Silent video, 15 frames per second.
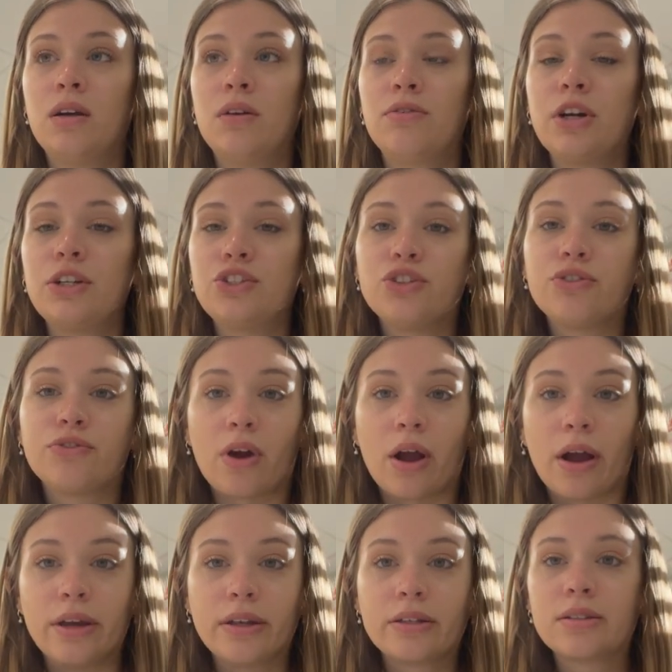french
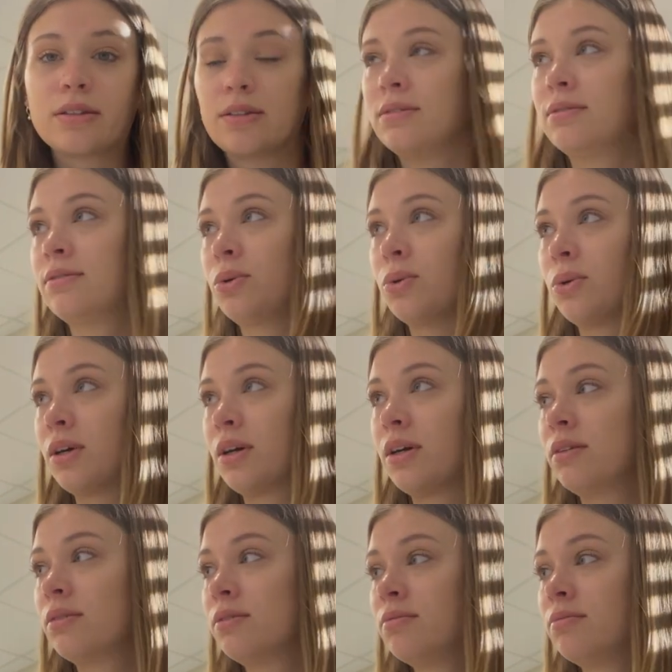fries or
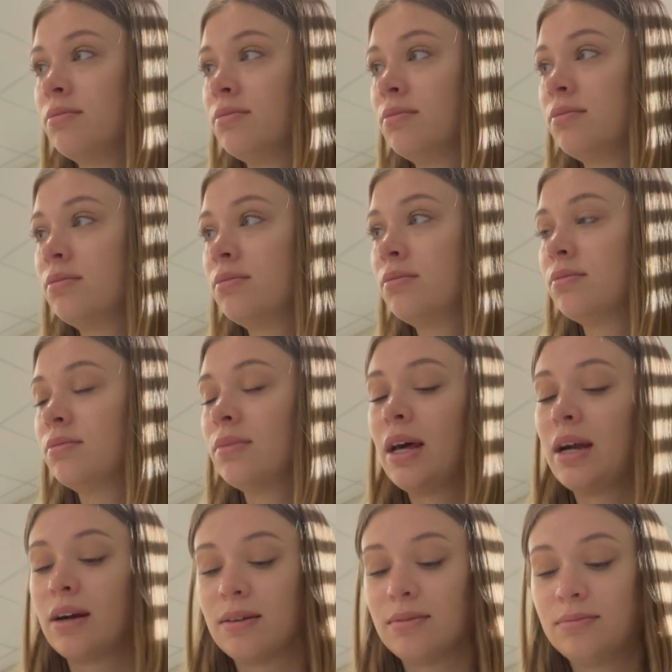I
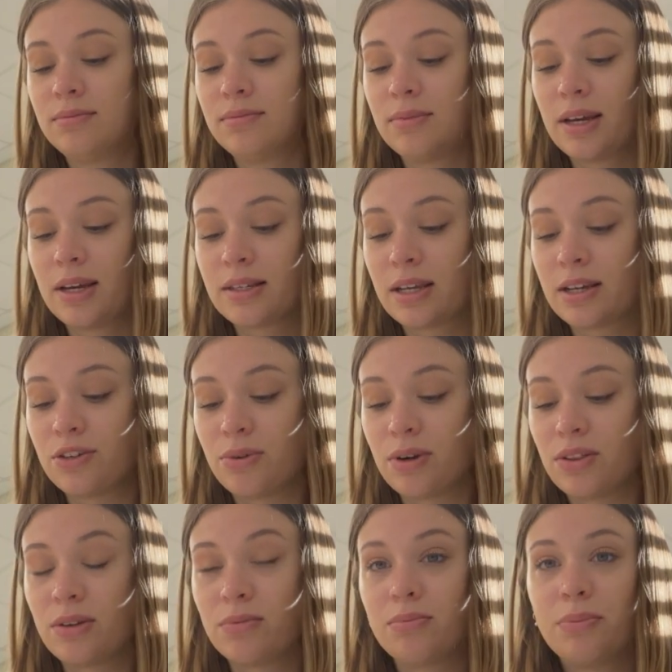don't know. I guess I could do
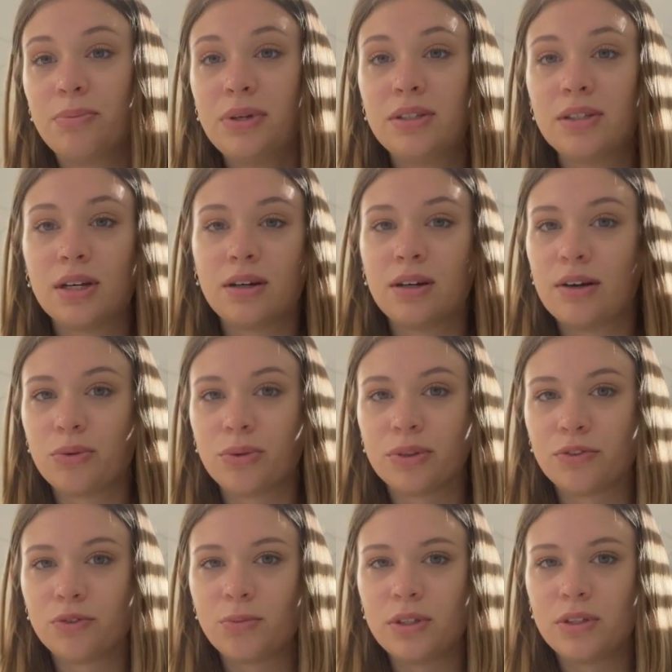anything. But pizza, everyone
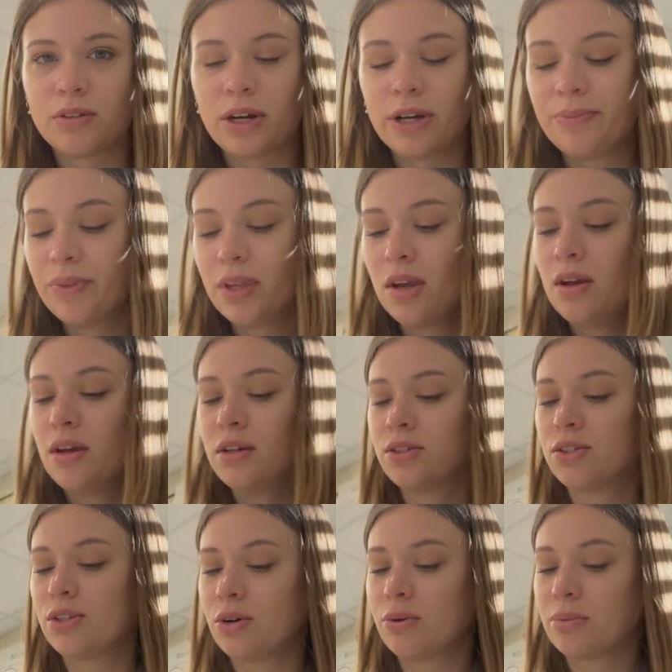loves pizza, right?
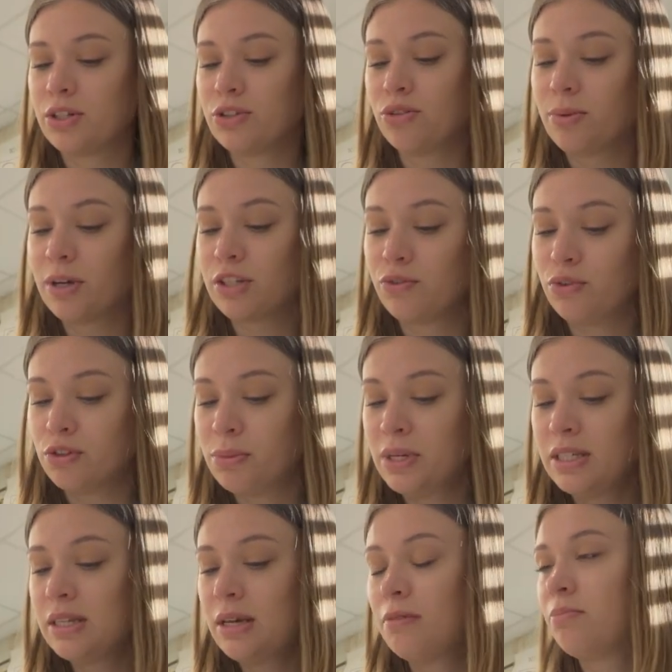So I'm gonna do the best food is
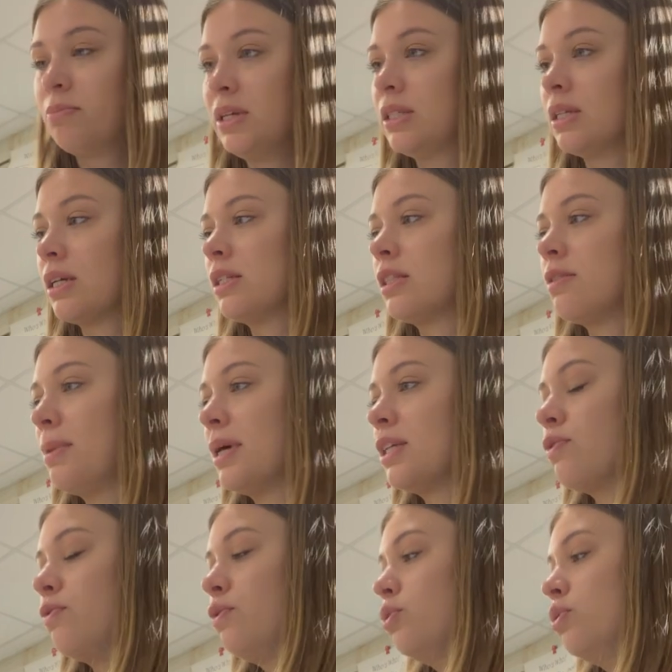pizza. Pizza is the
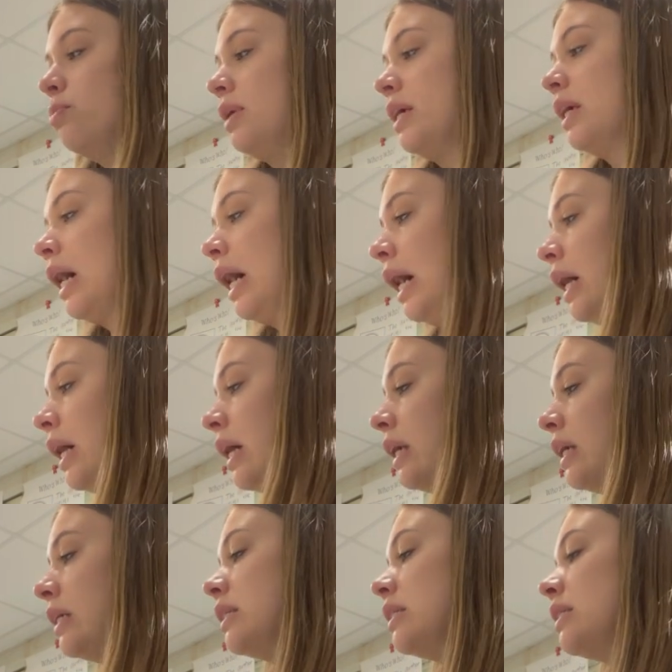best food
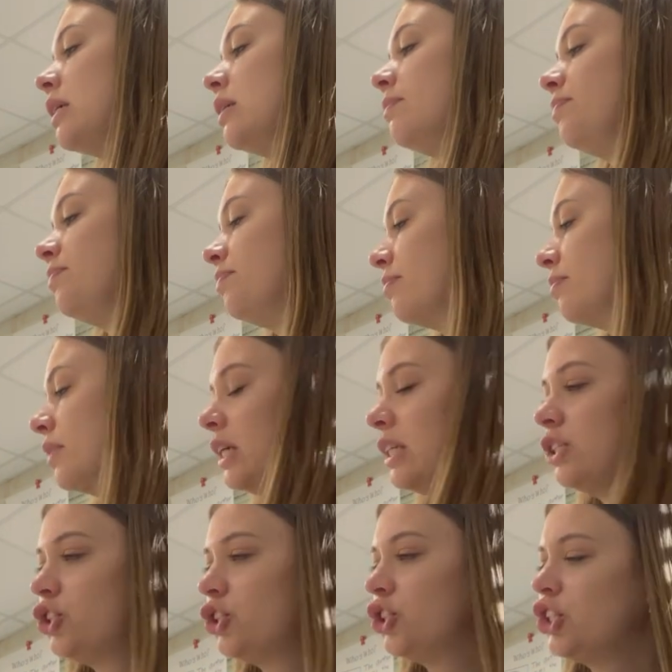because it's
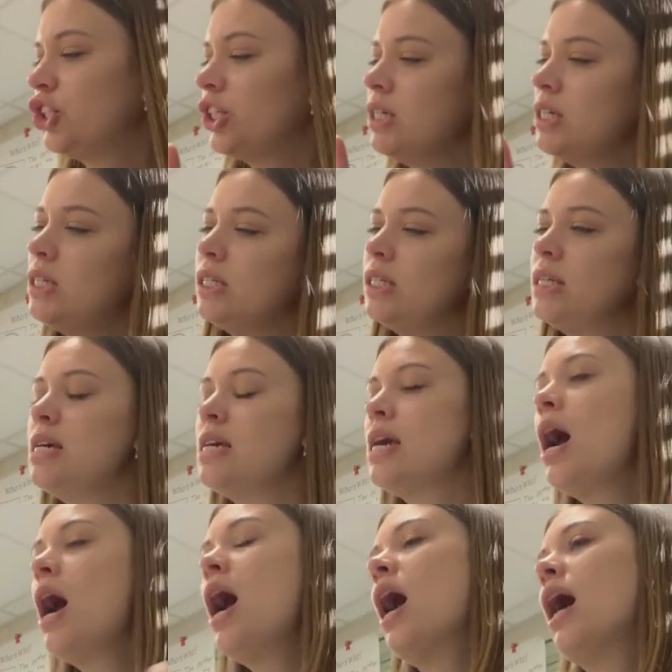cheesy.
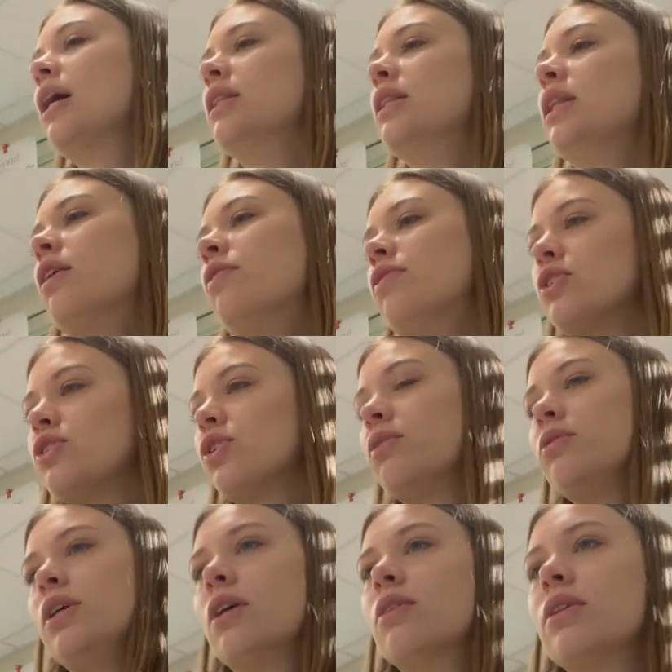I love the stuff,
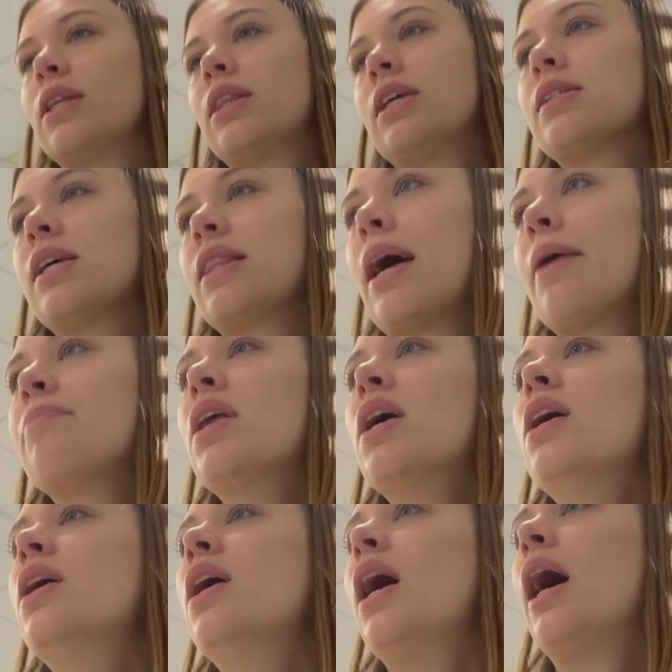you know, like things like that.
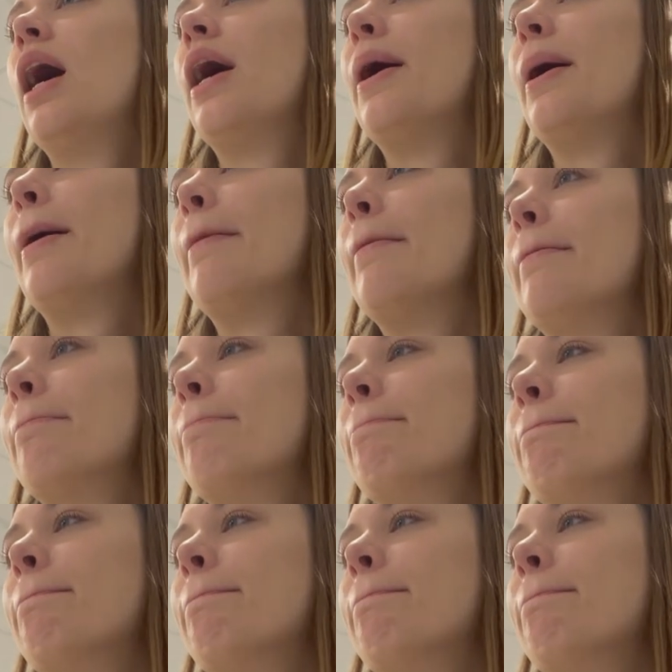Um,